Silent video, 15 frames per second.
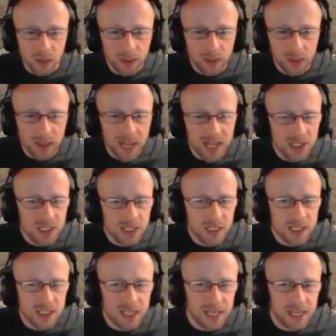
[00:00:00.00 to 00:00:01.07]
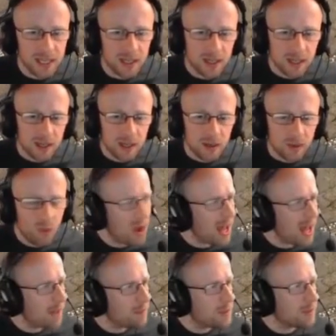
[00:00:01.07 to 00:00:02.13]
Well, as you can see, what
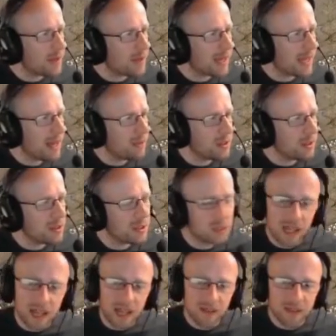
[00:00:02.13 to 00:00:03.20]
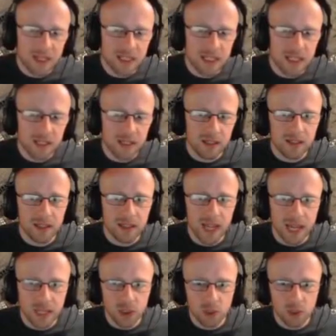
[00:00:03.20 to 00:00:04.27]
happened to my cavalry to the left? As I said,
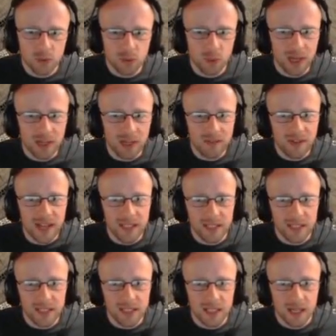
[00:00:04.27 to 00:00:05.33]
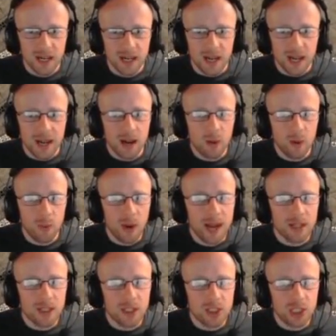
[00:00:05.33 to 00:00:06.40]
light troops will evade uh,
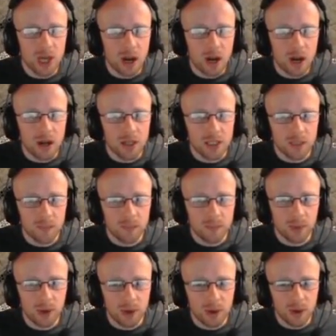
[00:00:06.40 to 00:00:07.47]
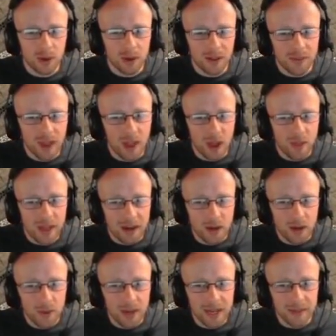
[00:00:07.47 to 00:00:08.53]
when charged, but they are that
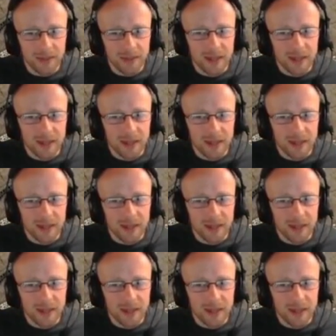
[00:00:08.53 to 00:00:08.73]
quick.